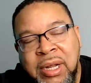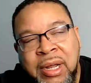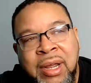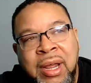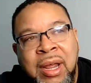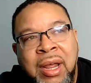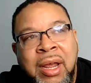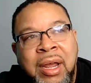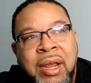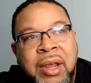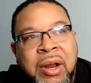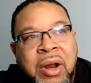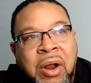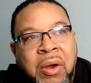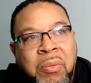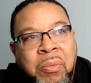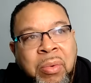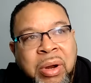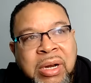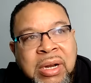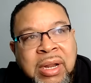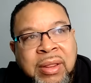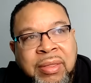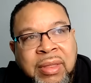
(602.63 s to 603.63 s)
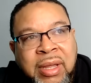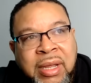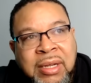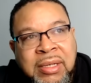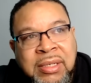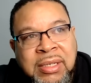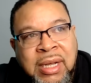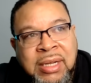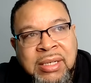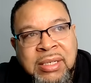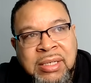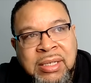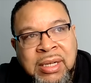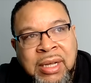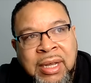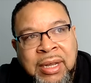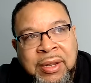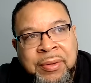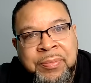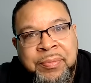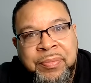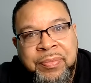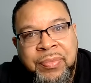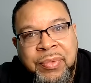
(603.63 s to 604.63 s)
And one of the things I
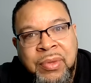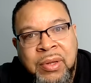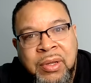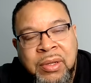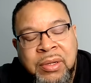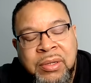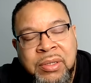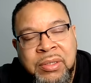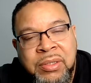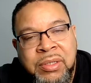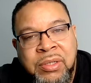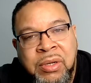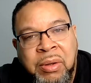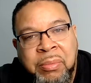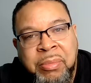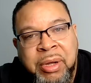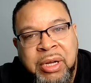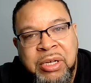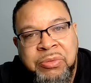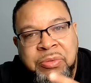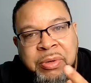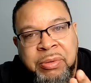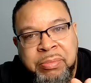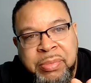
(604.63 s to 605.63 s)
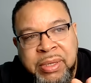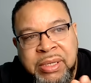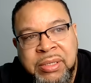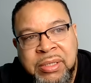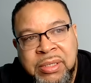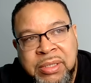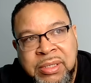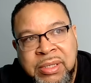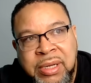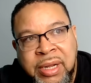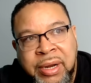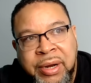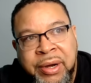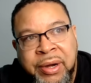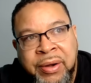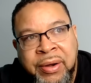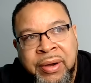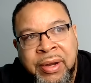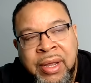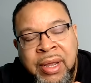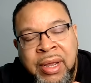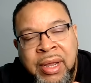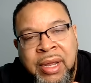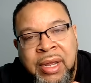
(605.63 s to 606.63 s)
see so much with business
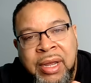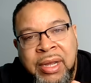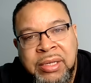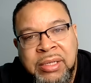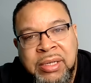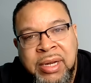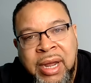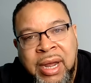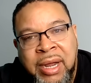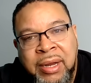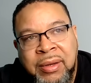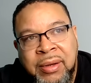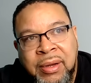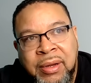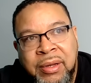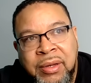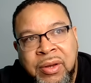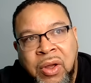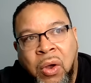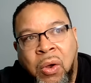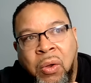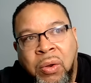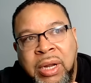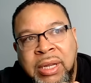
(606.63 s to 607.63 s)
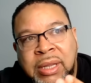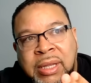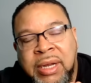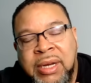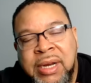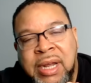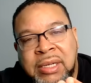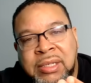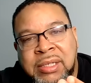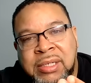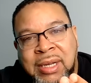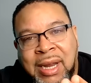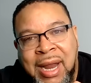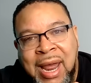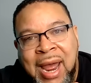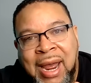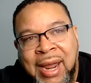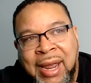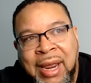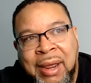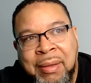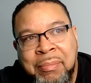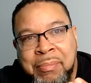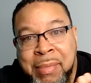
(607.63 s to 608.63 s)
there is that the only thing that's
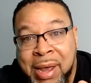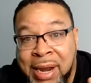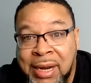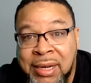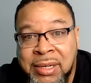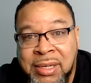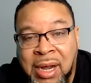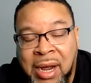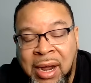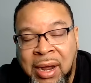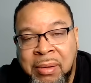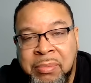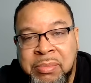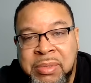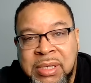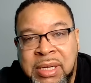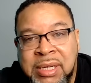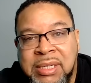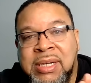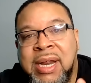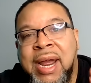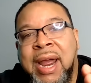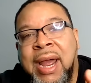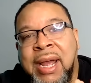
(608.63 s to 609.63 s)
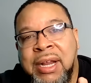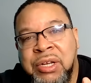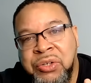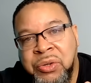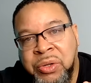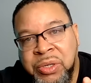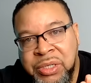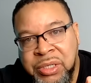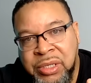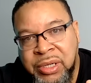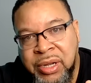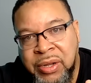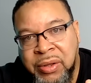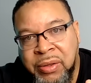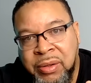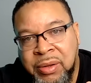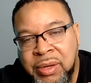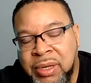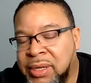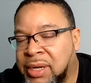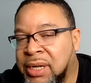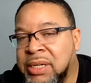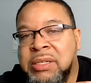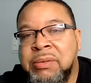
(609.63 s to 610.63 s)
lacking many times is the hands-on skill.
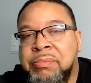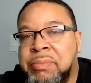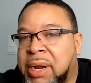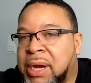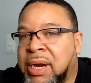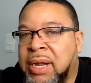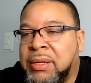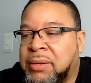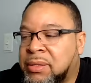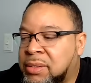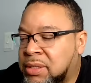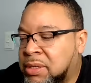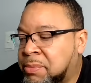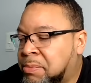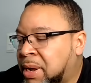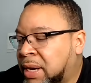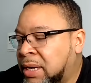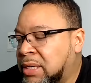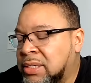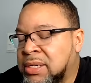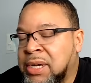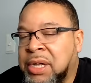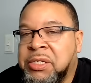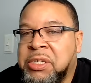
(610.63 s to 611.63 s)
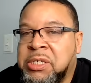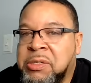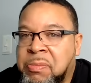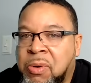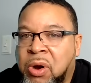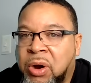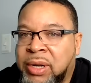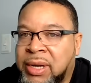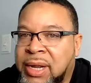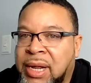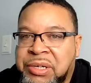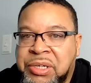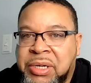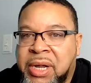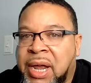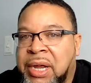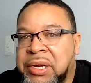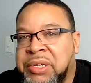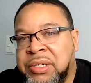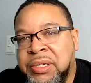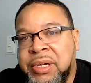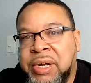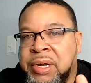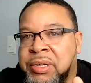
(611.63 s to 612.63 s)
Doesn't mean that somebody's not smart. The
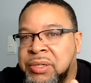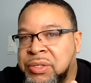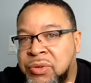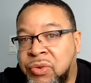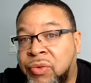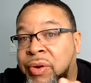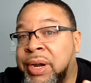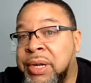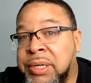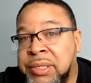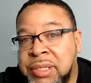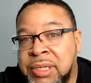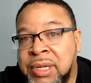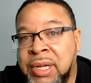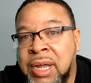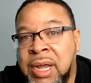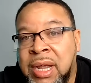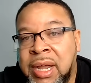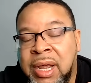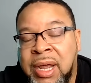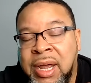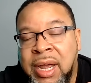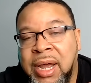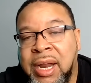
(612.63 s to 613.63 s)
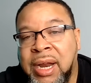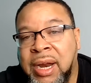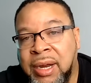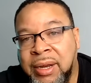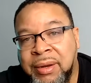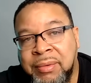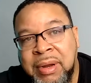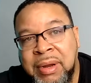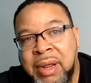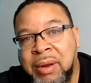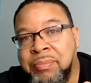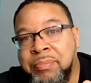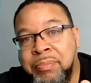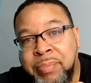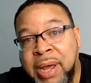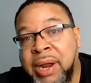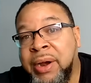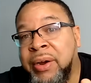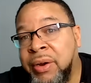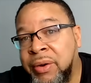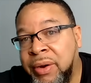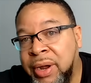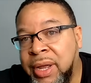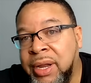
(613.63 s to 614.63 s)
education there is crazy and
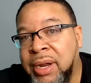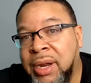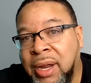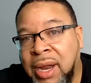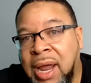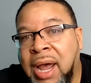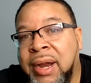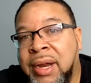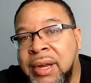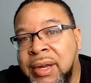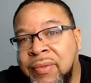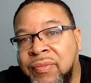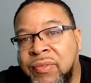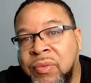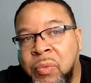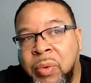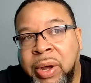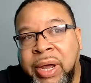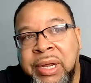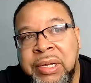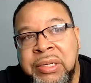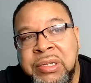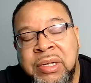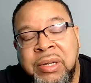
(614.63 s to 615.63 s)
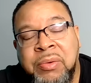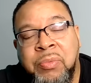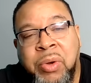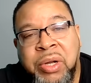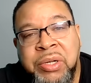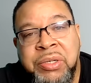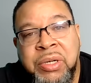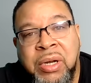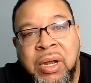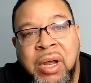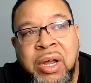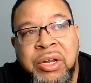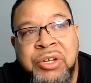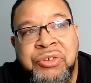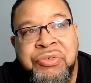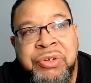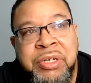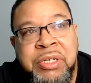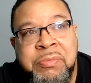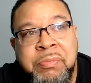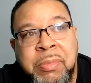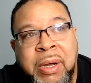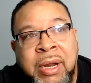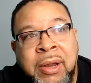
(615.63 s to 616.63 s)
better in a lot of different ways than Western
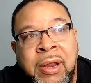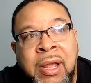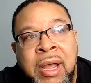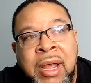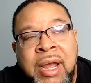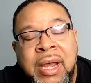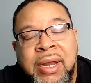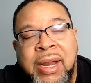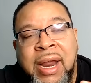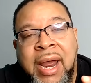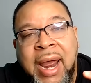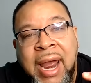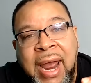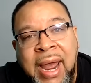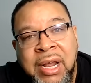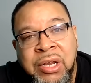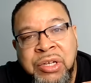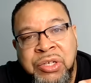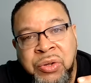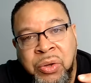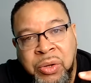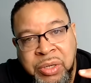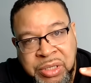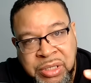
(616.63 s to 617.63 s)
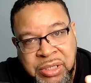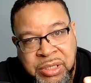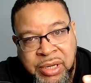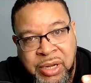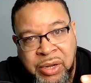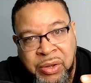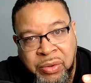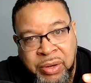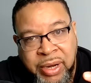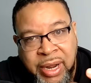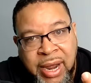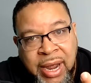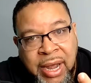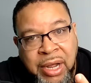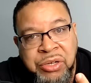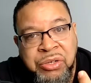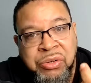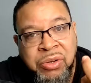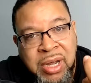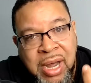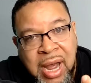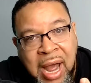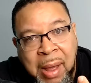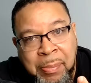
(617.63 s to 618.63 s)
countries, but the hands-on skill, the
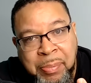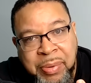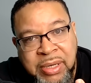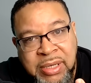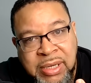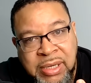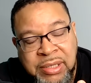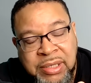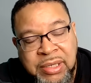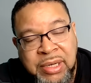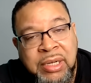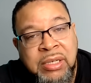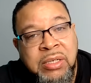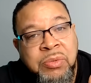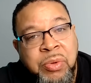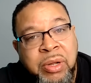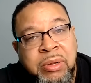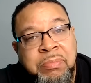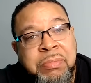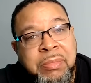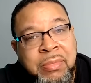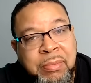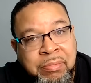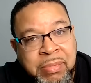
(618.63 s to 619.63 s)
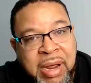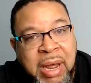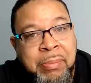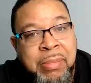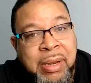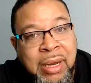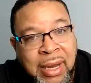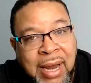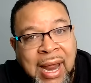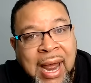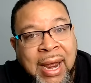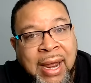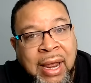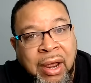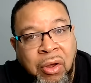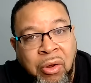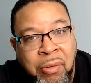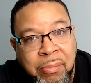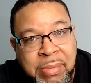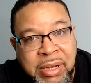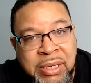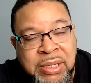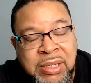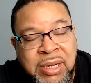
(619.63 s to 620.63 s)
hands-on competency is what may be lacking
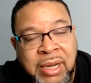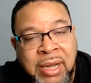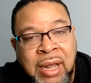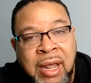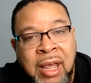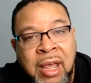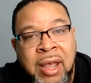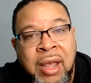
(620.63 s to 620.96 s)
or missing.